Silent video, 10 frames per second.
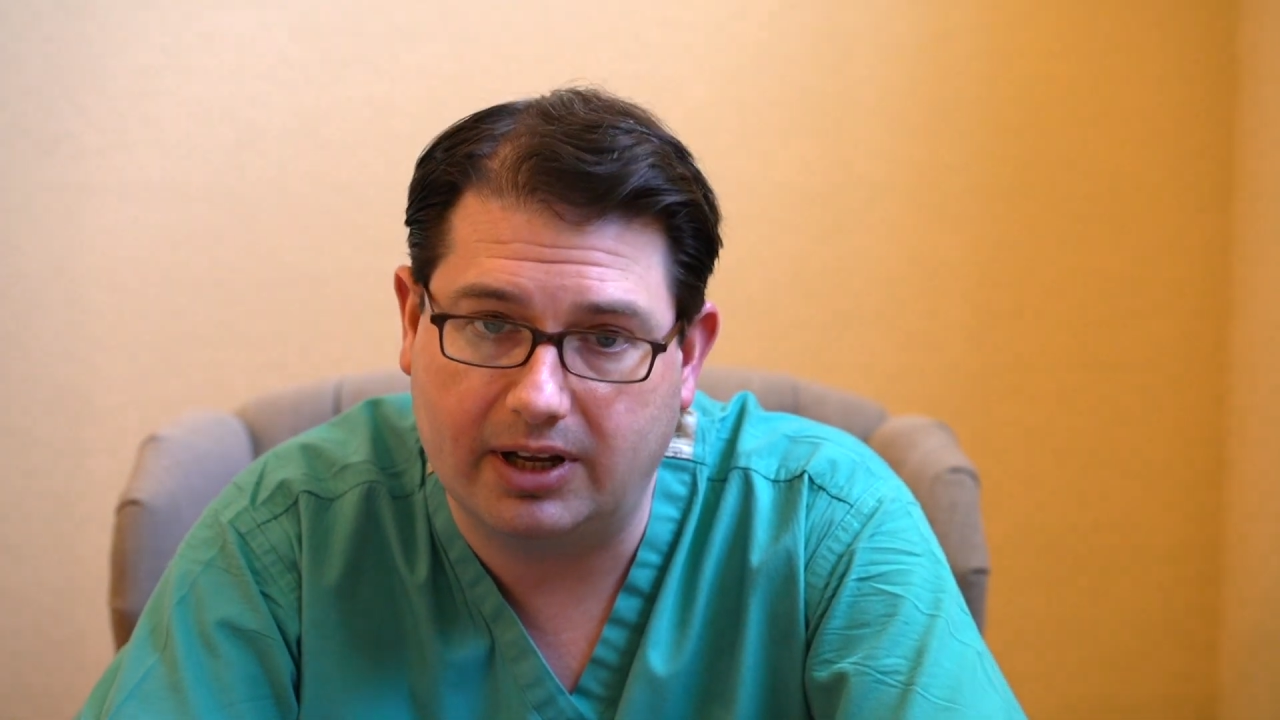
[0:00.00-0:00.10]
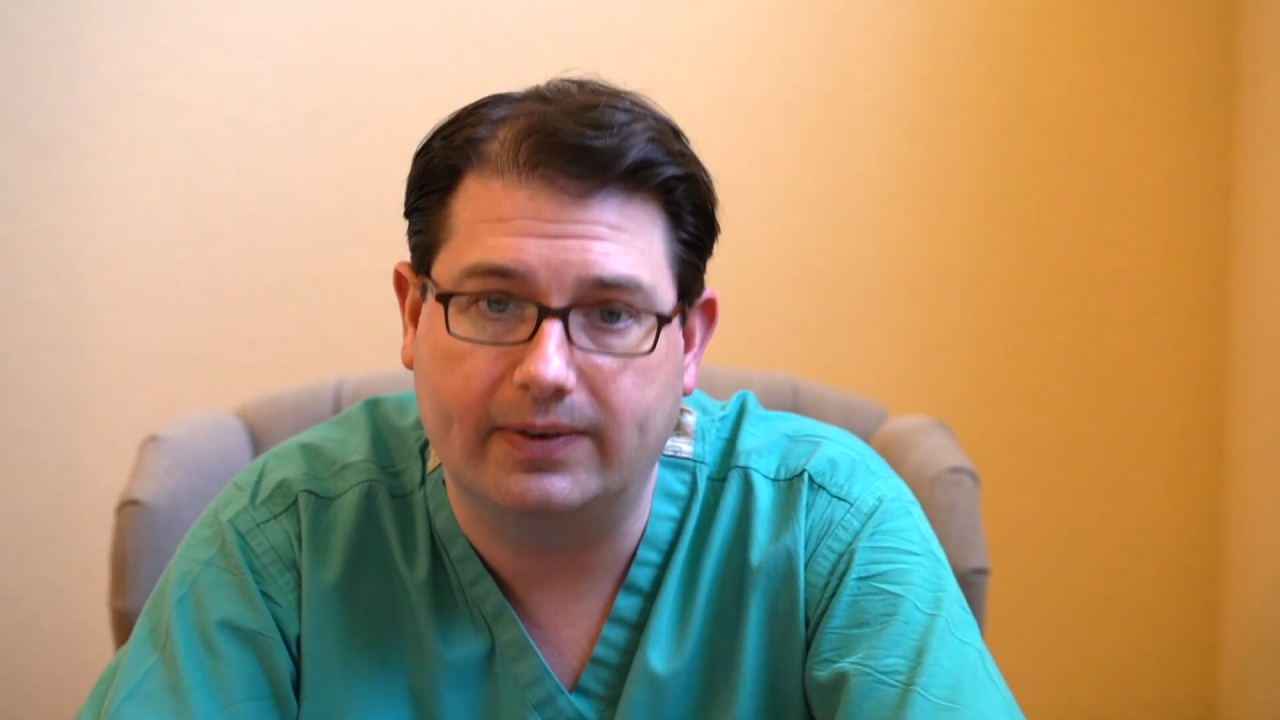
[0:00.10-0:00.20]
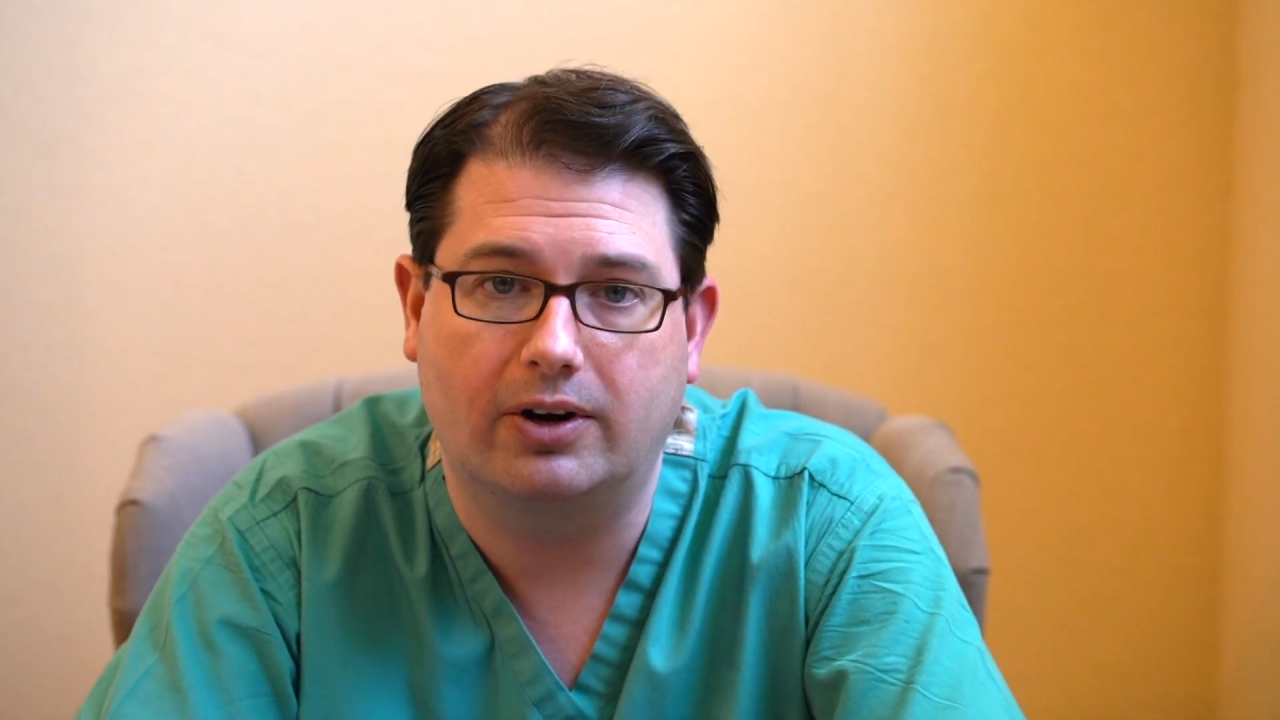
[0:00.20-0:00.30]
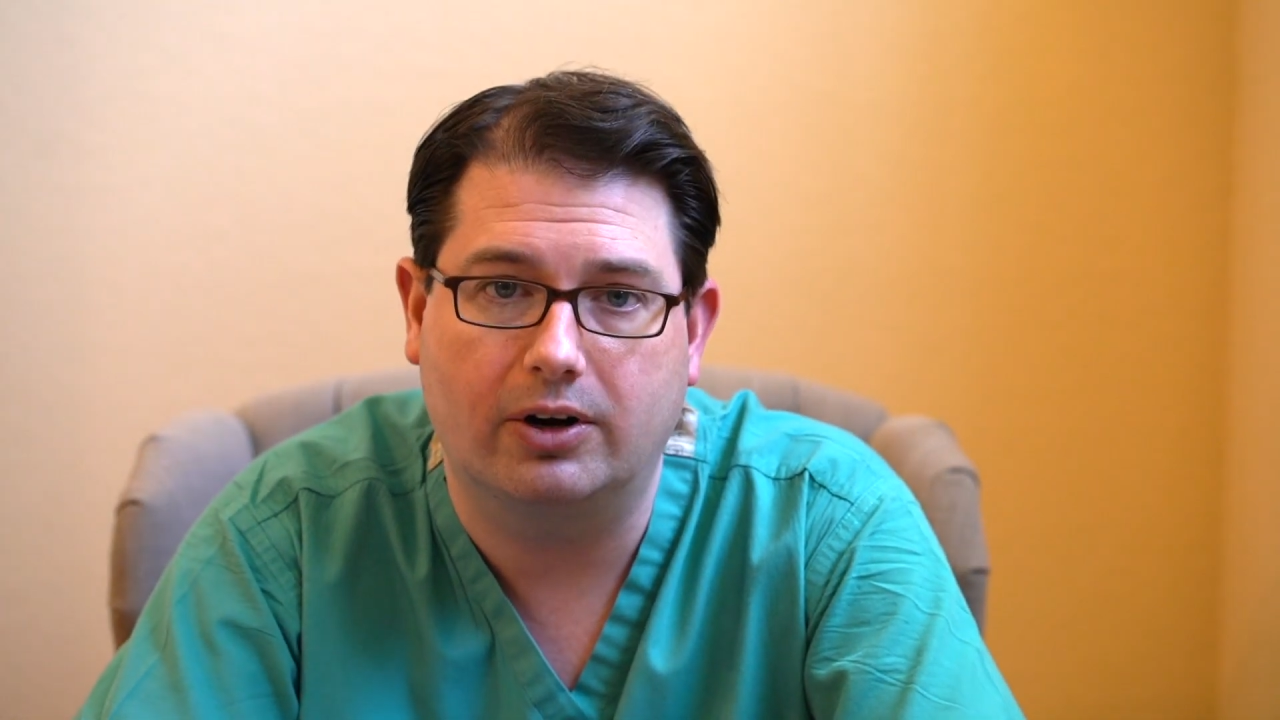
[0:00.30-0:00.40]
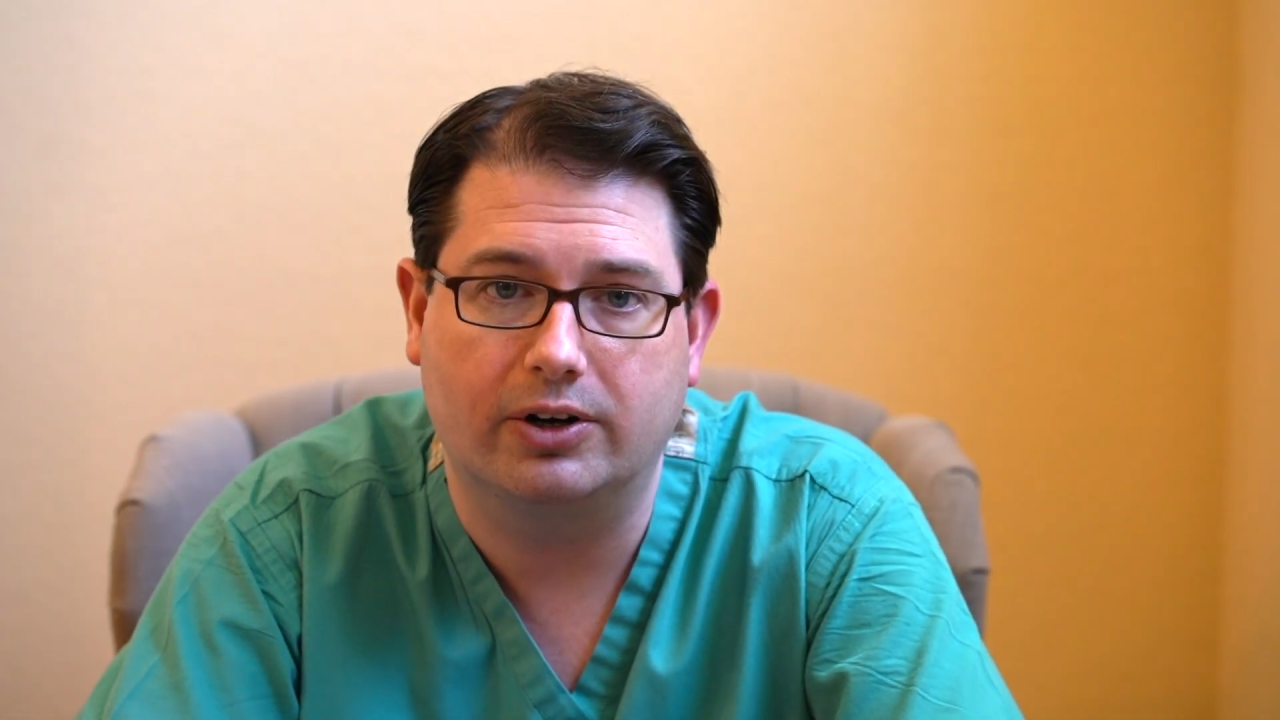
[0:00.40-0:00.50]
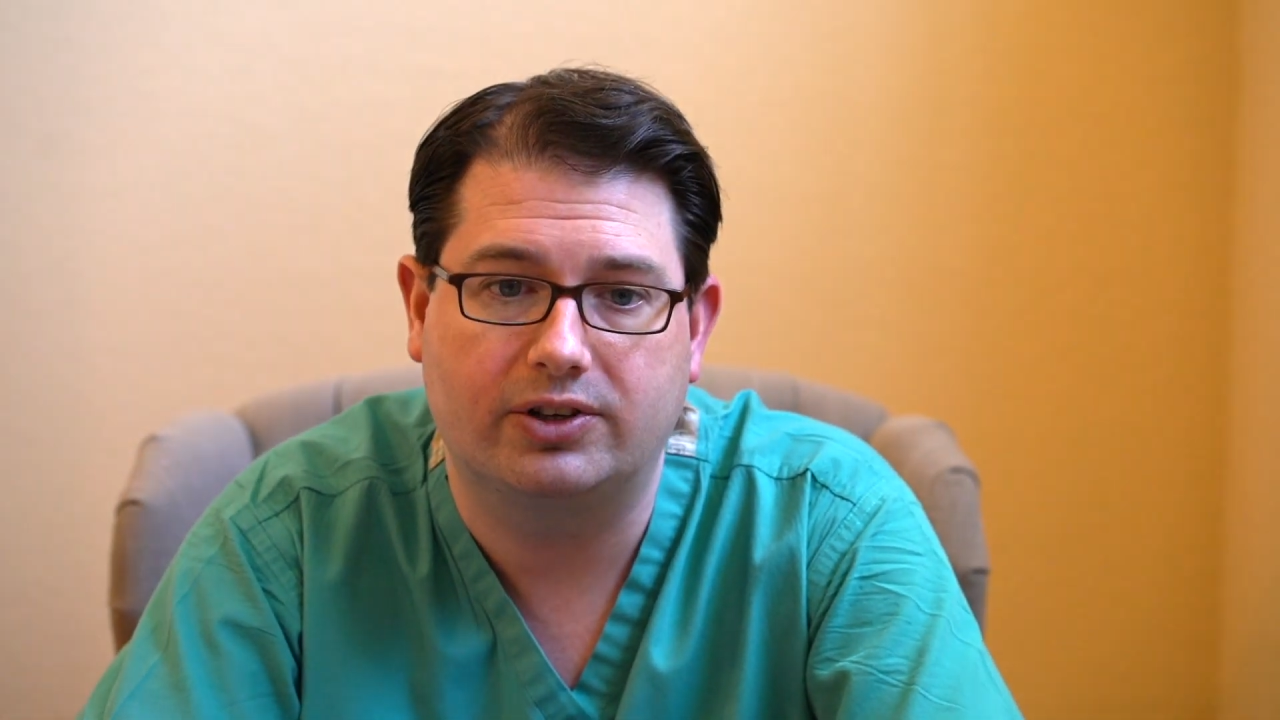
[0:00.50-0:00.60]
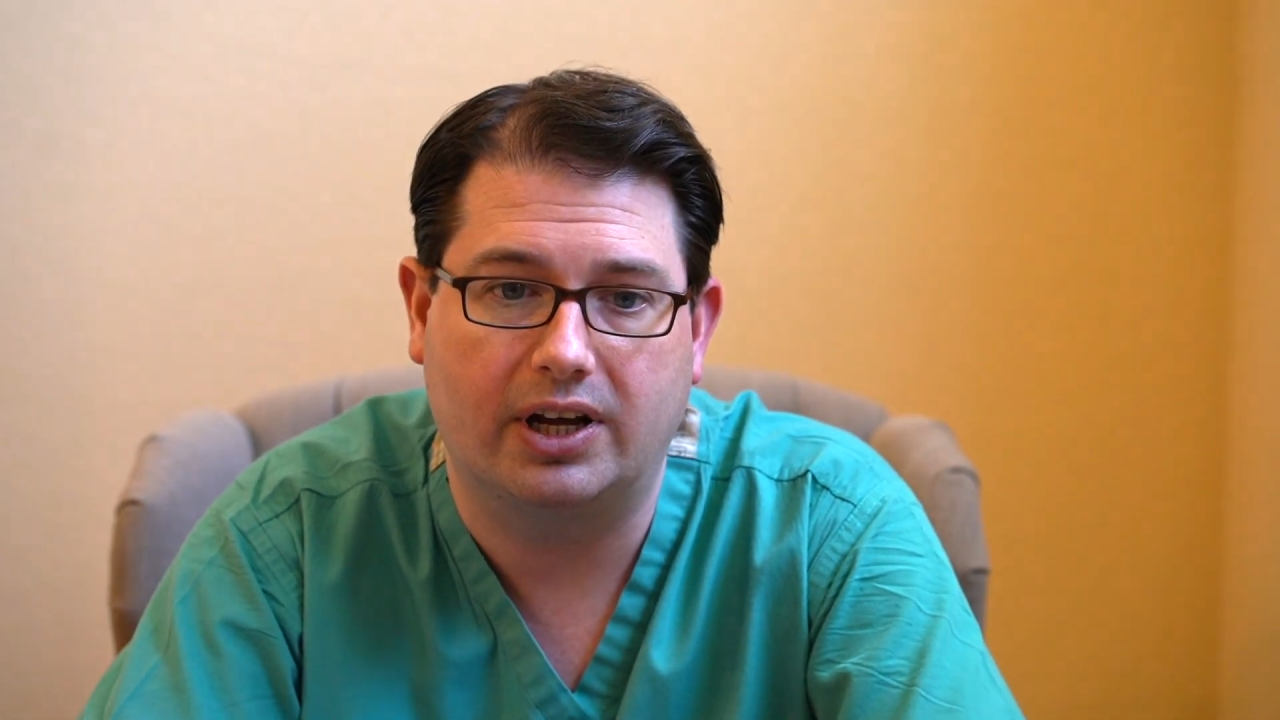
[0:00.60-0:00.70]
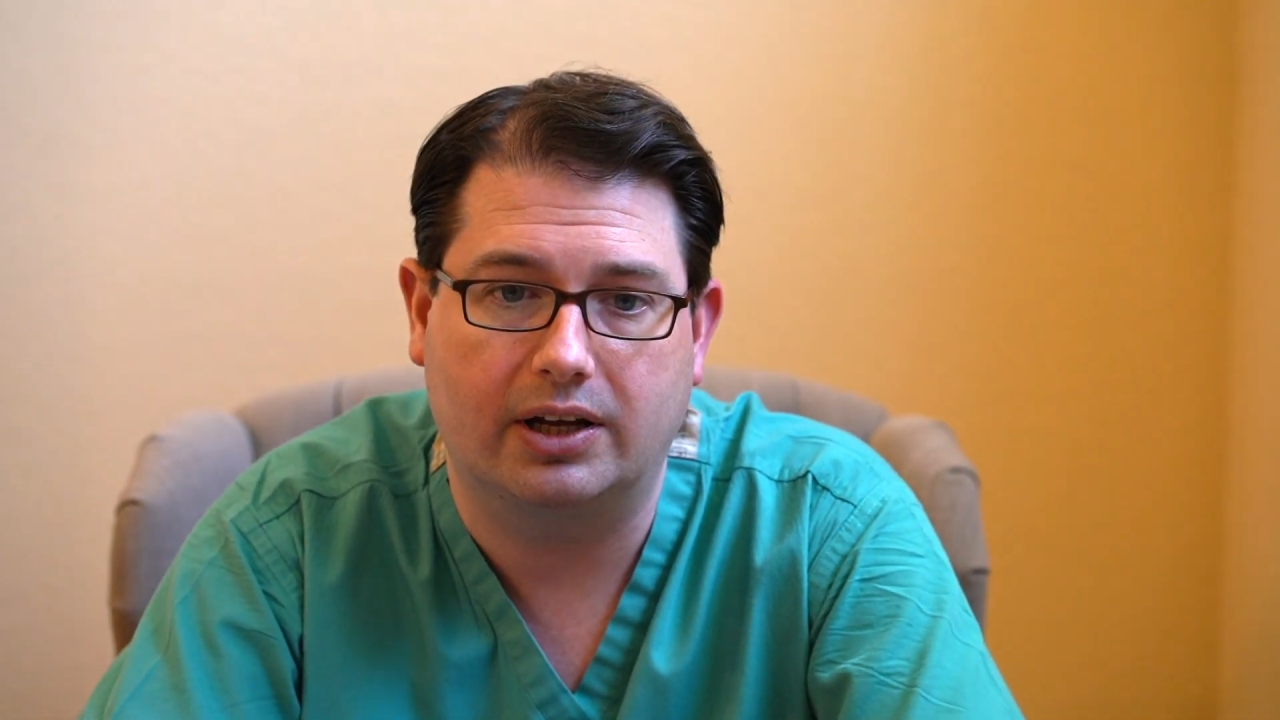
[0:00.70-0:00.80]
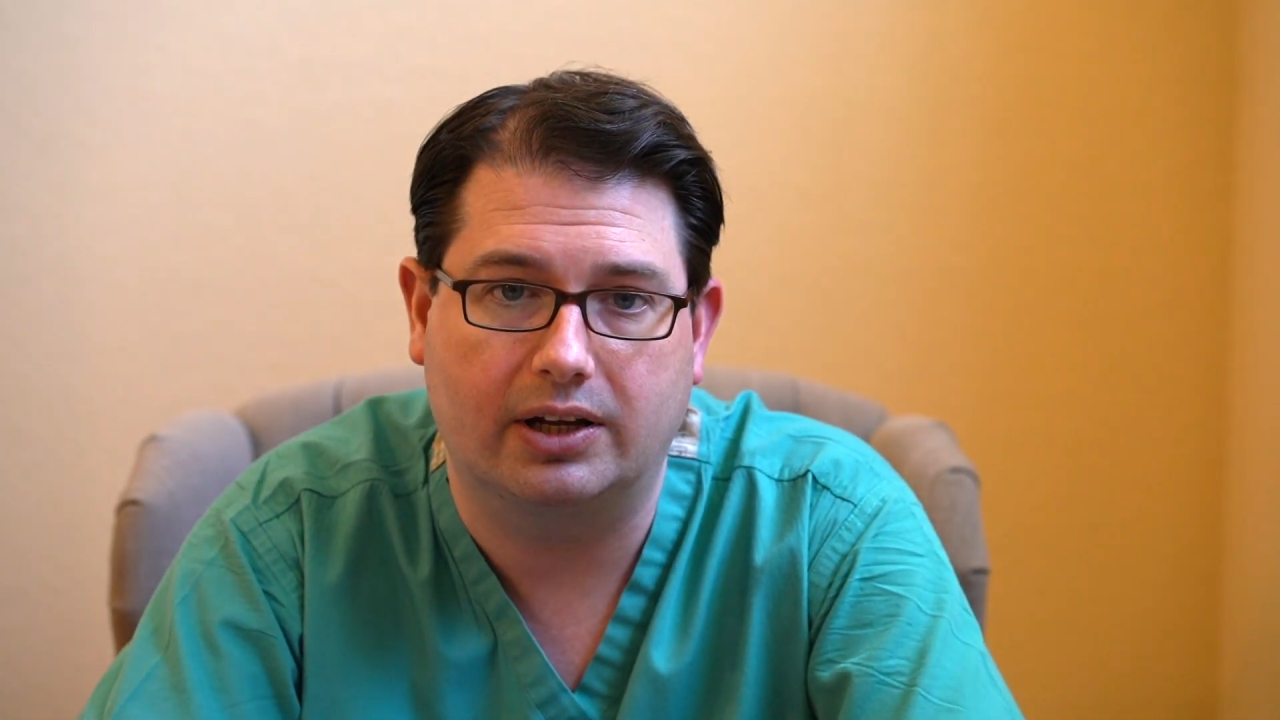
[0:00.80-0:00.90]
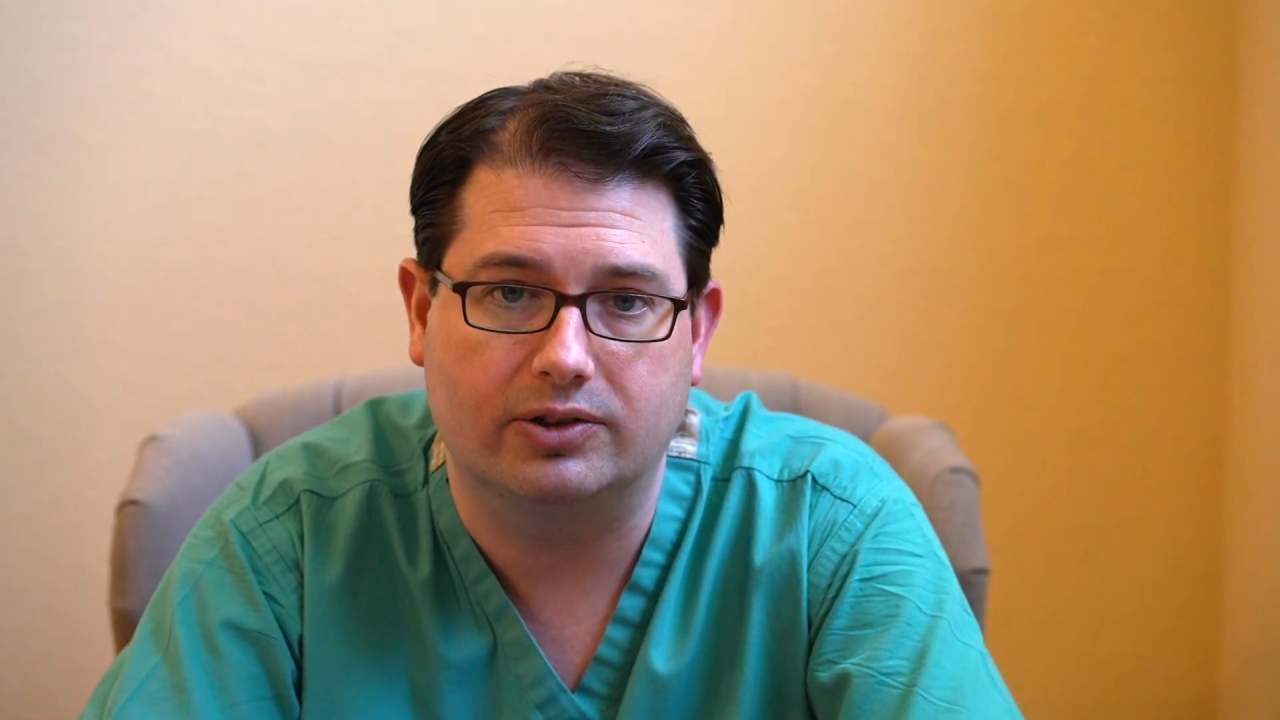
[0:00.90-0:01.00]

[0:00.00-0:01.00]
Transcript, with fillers: having a heart attack,